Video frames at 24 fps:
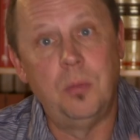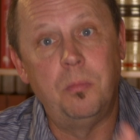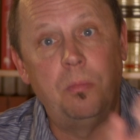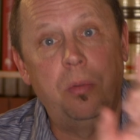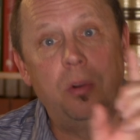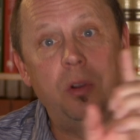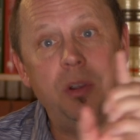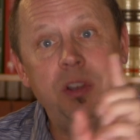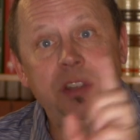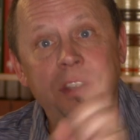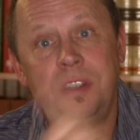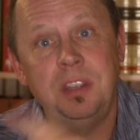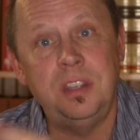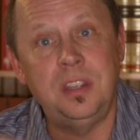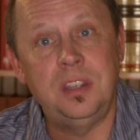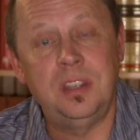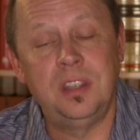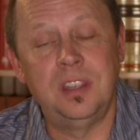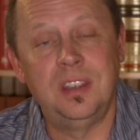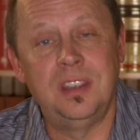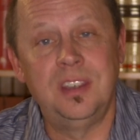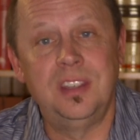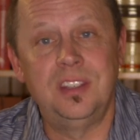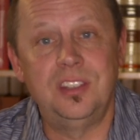pointing
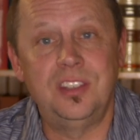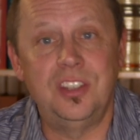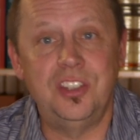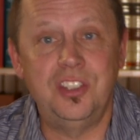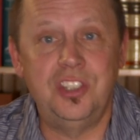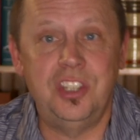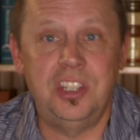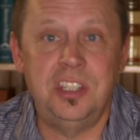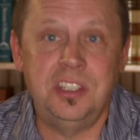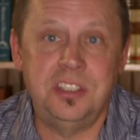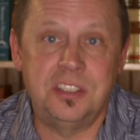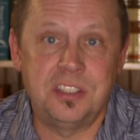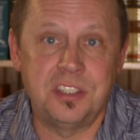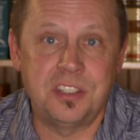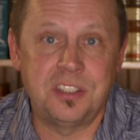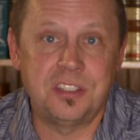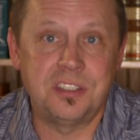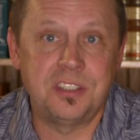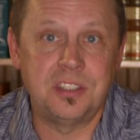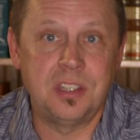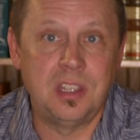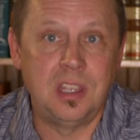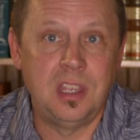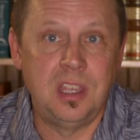to
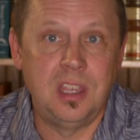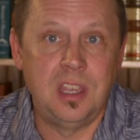Jesus.